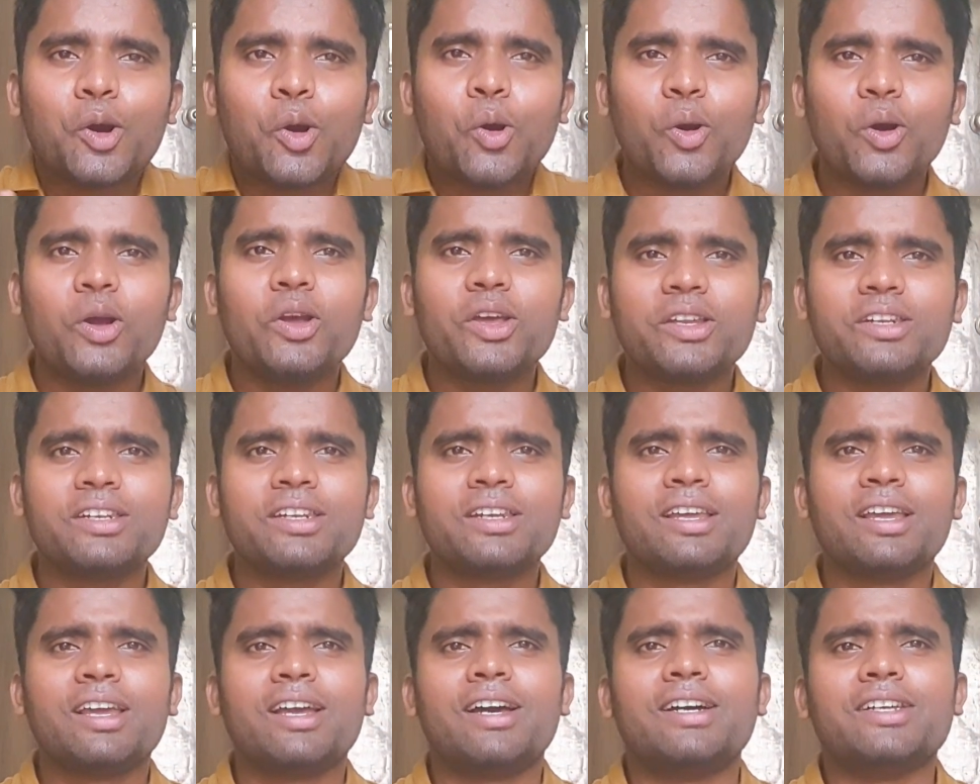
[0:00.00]

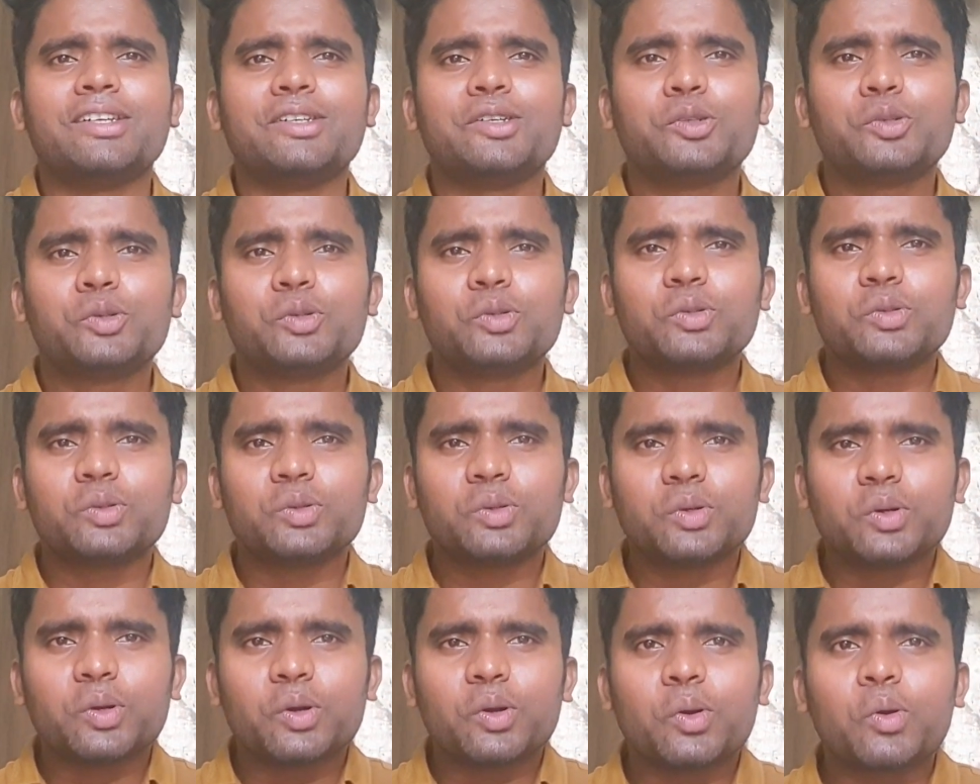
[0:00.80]
When
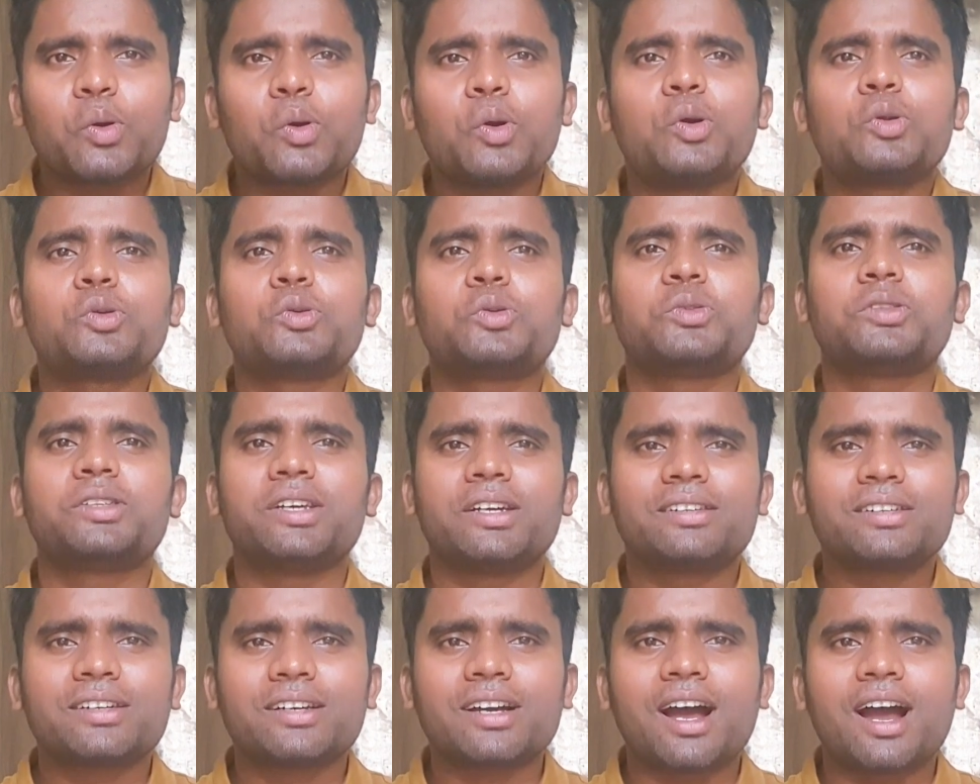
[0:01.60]
you go to
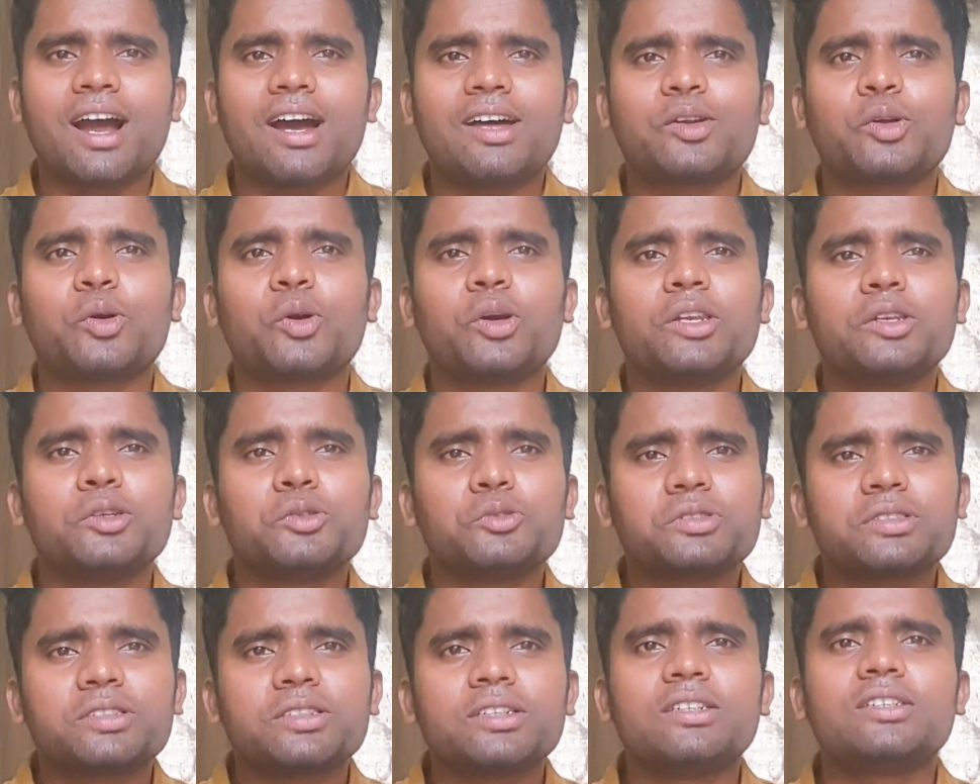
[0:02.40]
that car, when
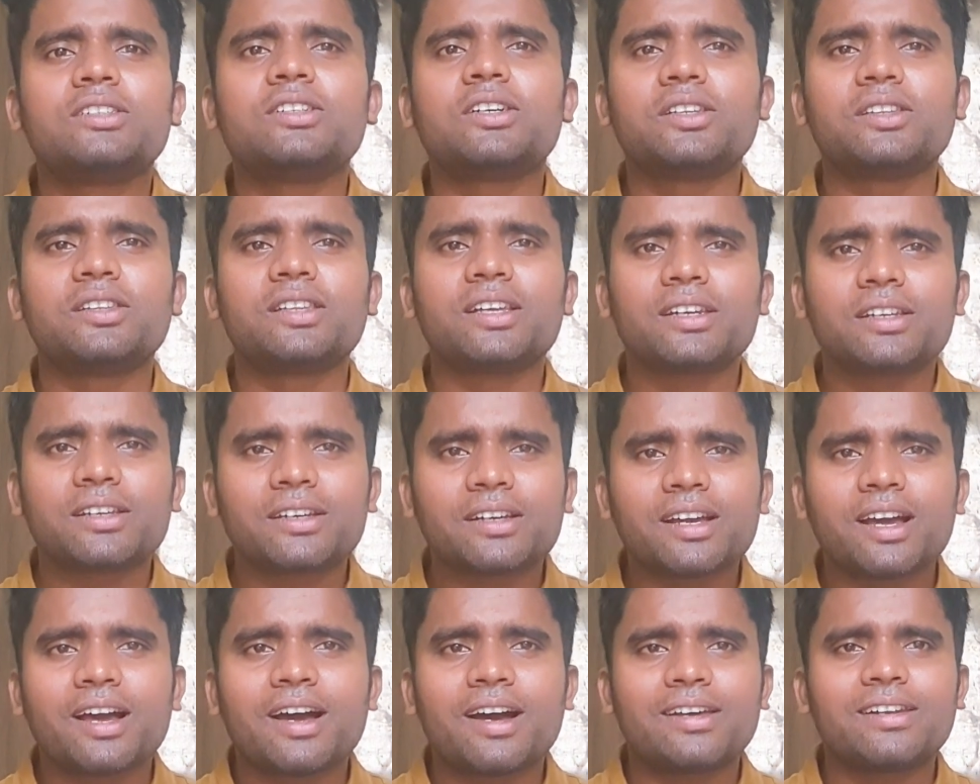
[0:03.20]
you sit on that
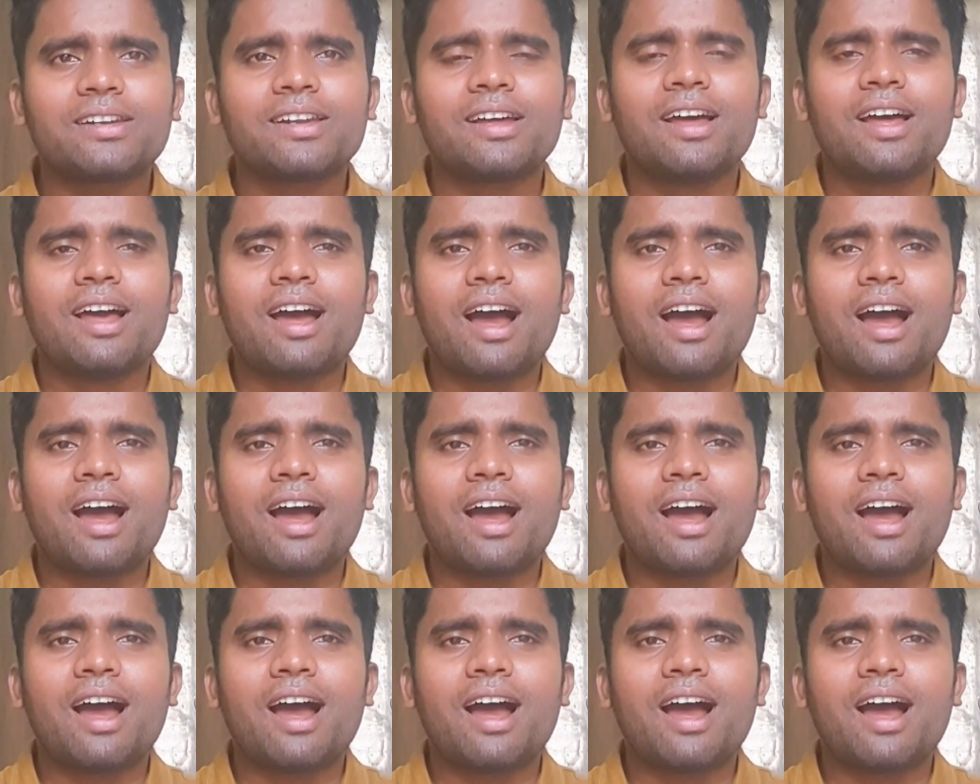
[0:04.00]
car,